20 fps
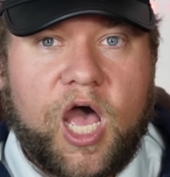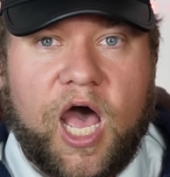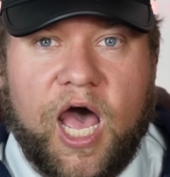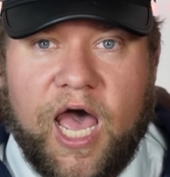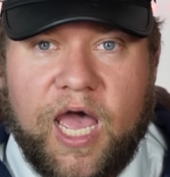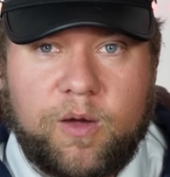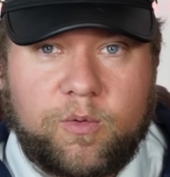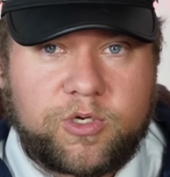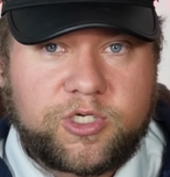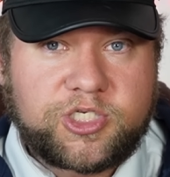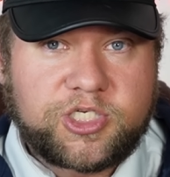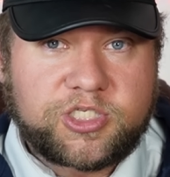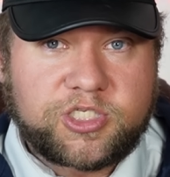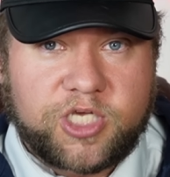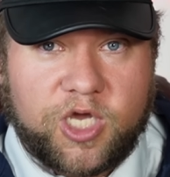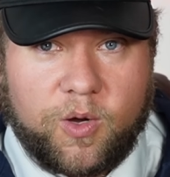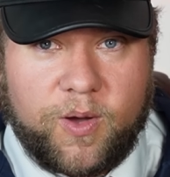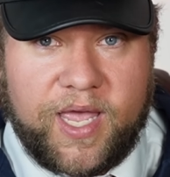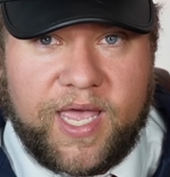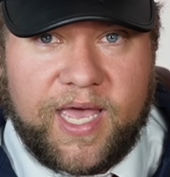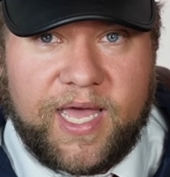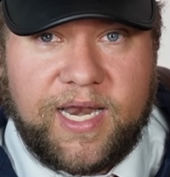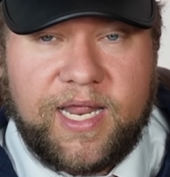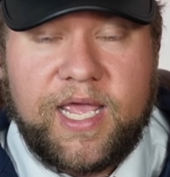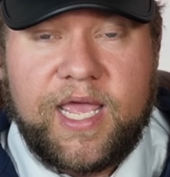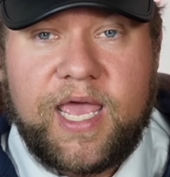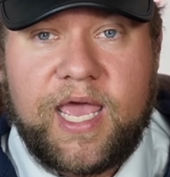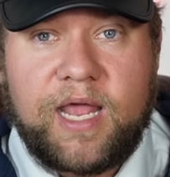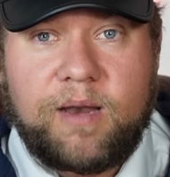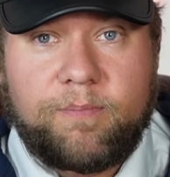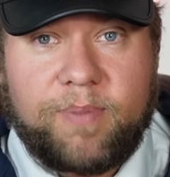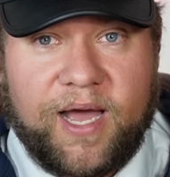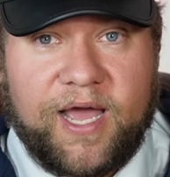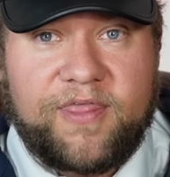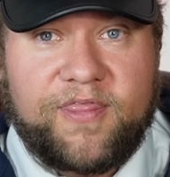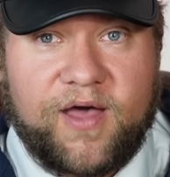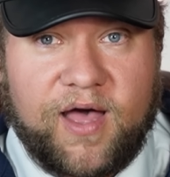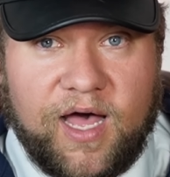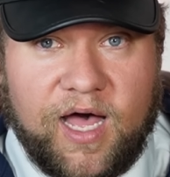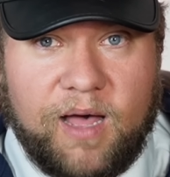I would just go ahead and buy
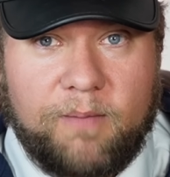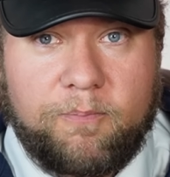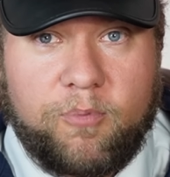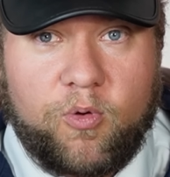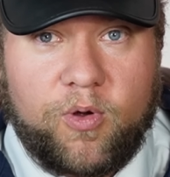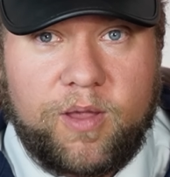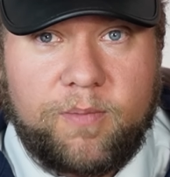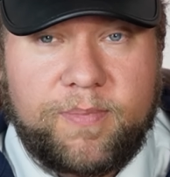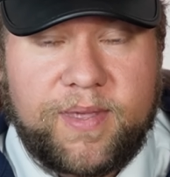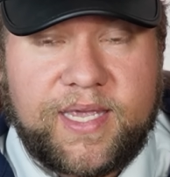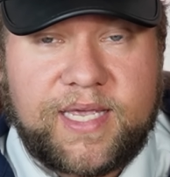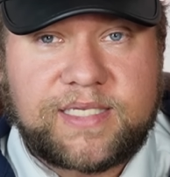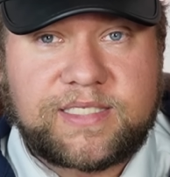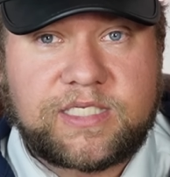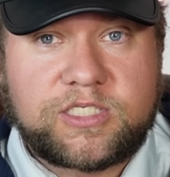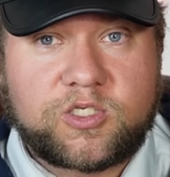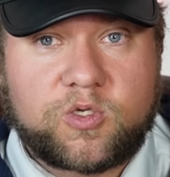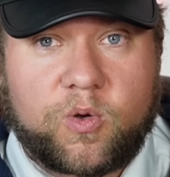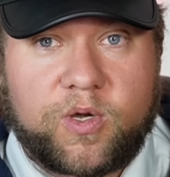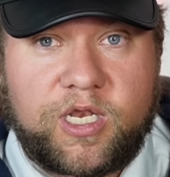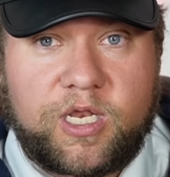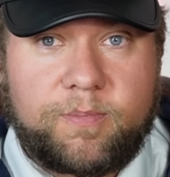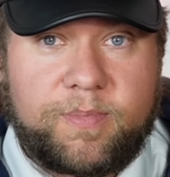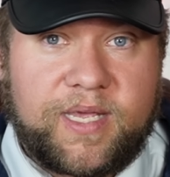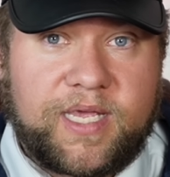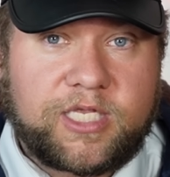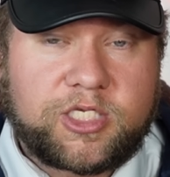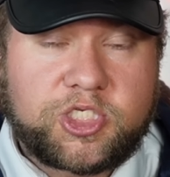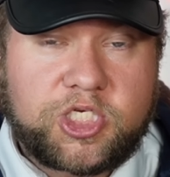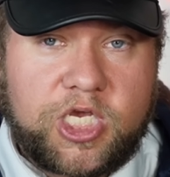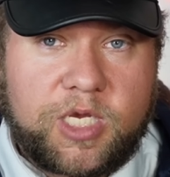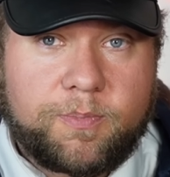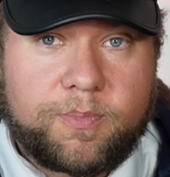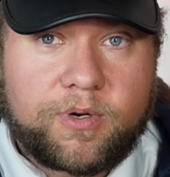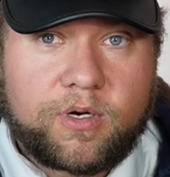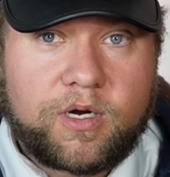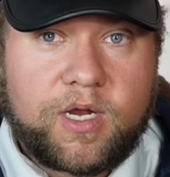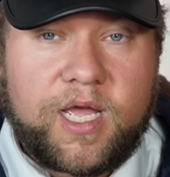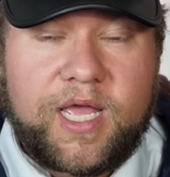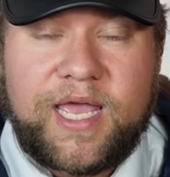the Hotpoint because it's going to be
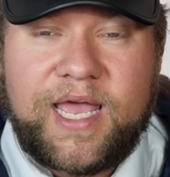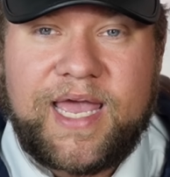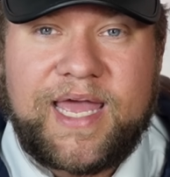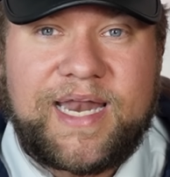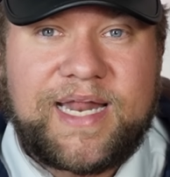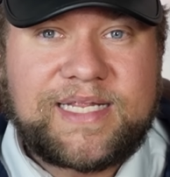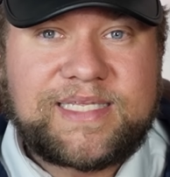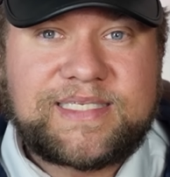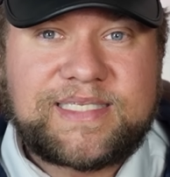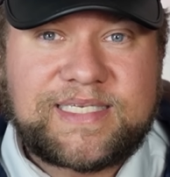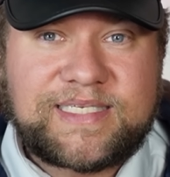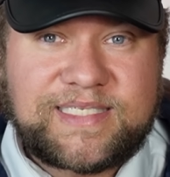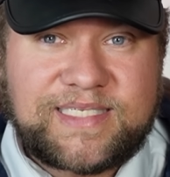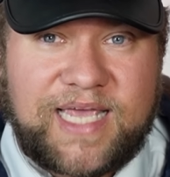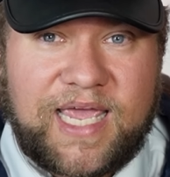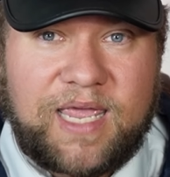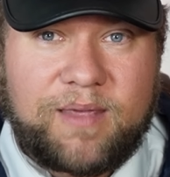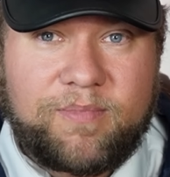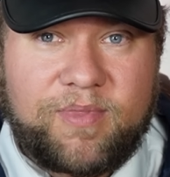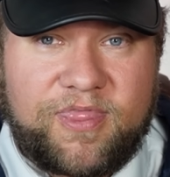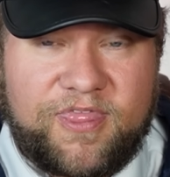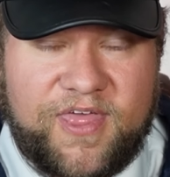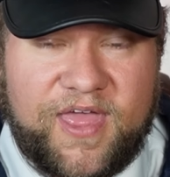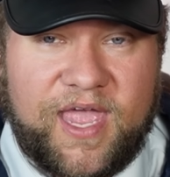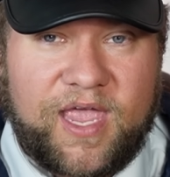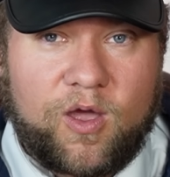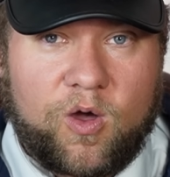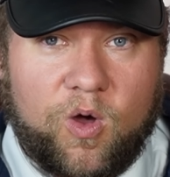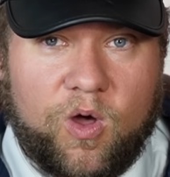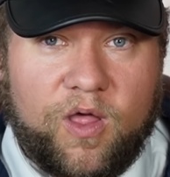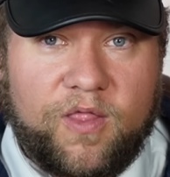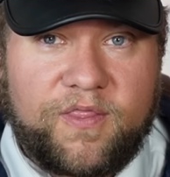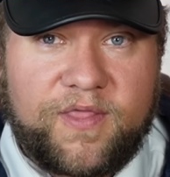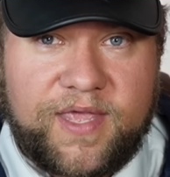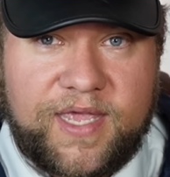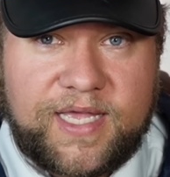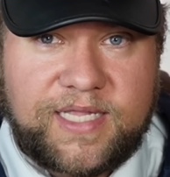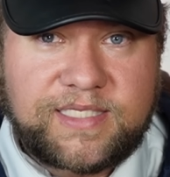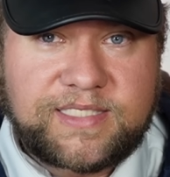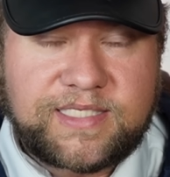cheaper and it's the same thing on
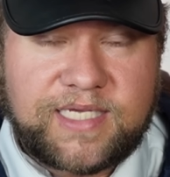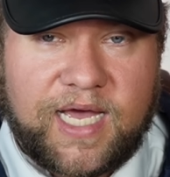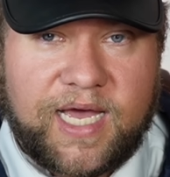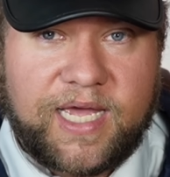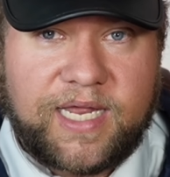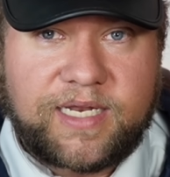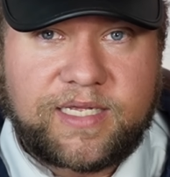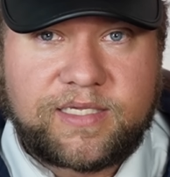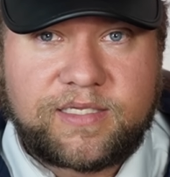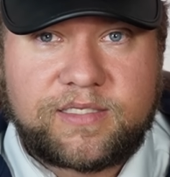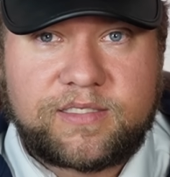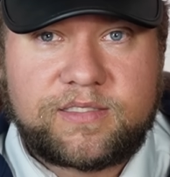the inside.